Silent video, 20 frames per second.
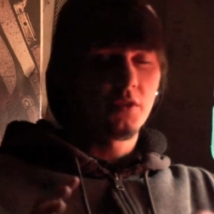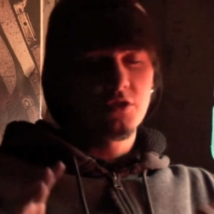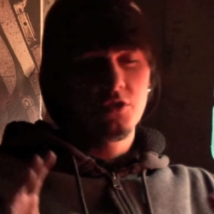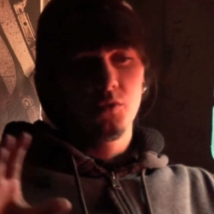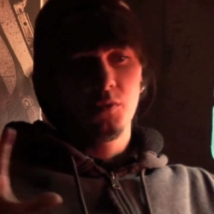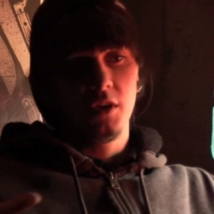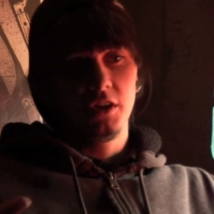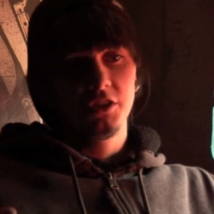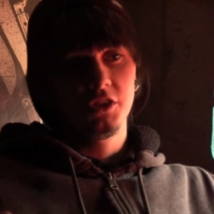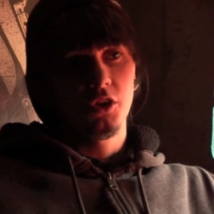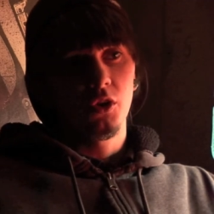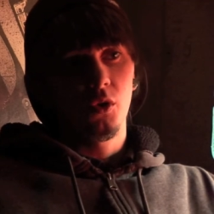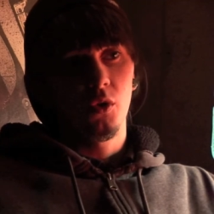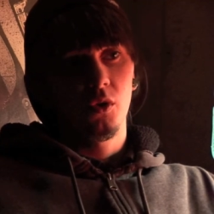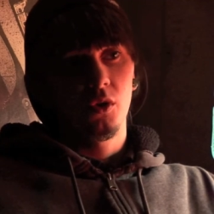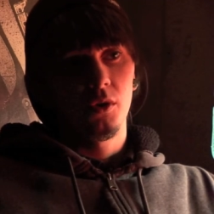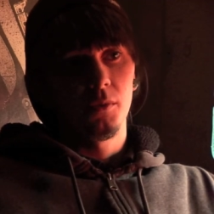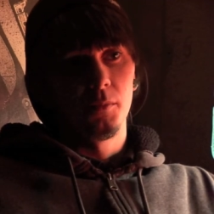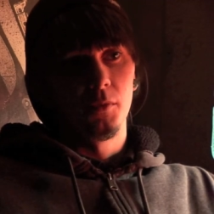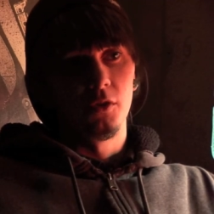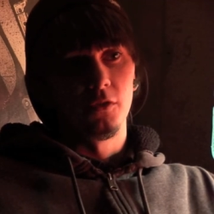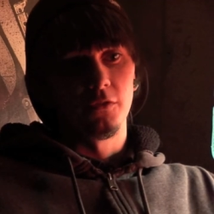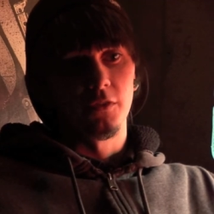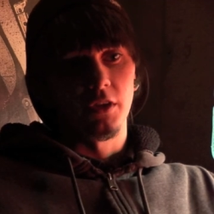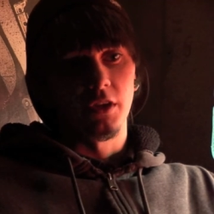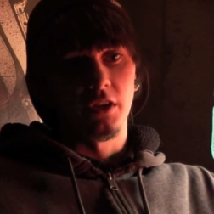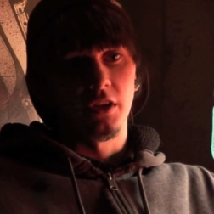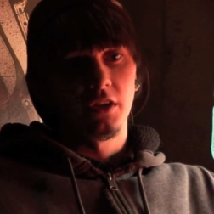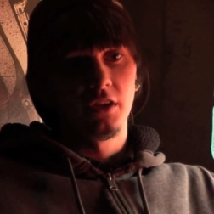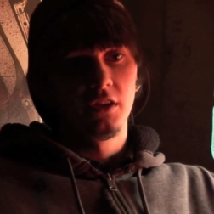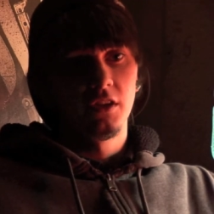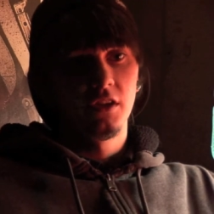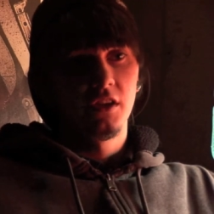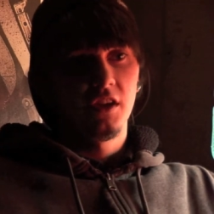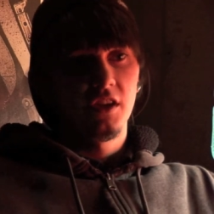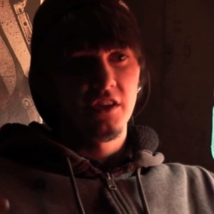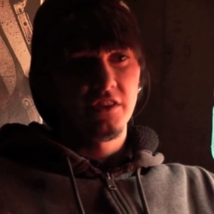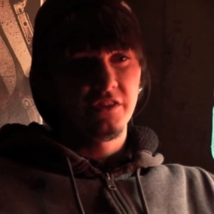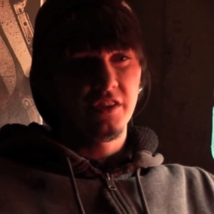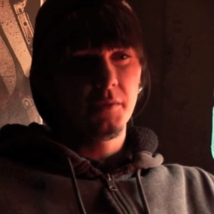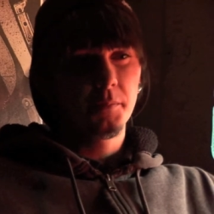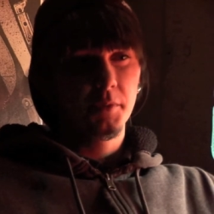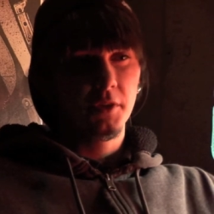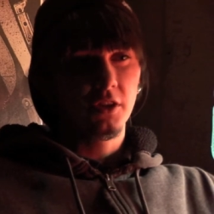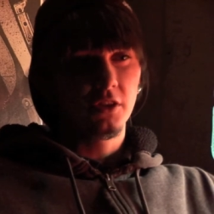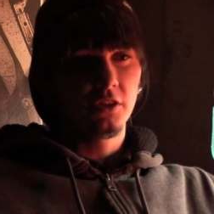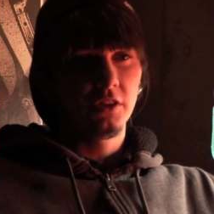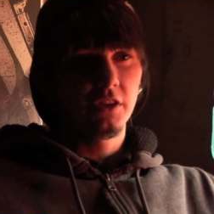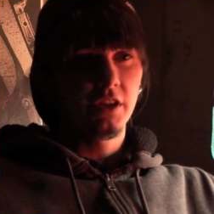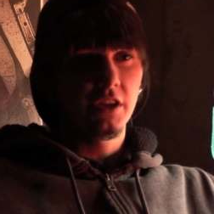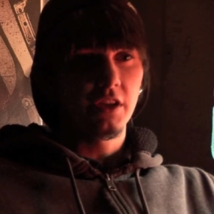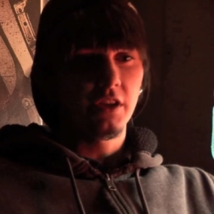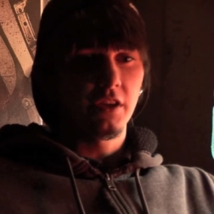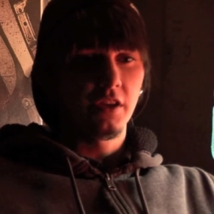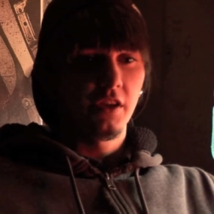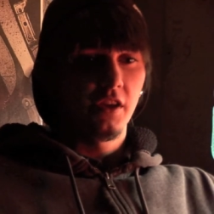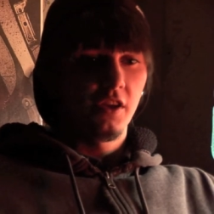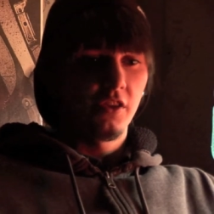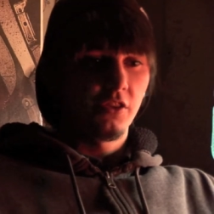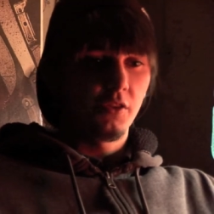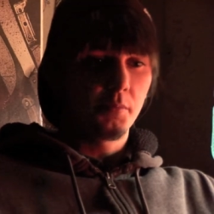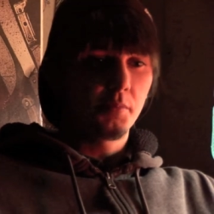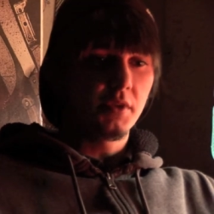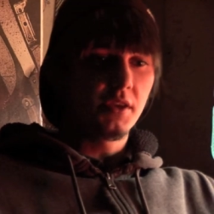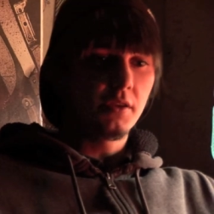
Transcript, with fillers: When you watch a horror movie, typically the,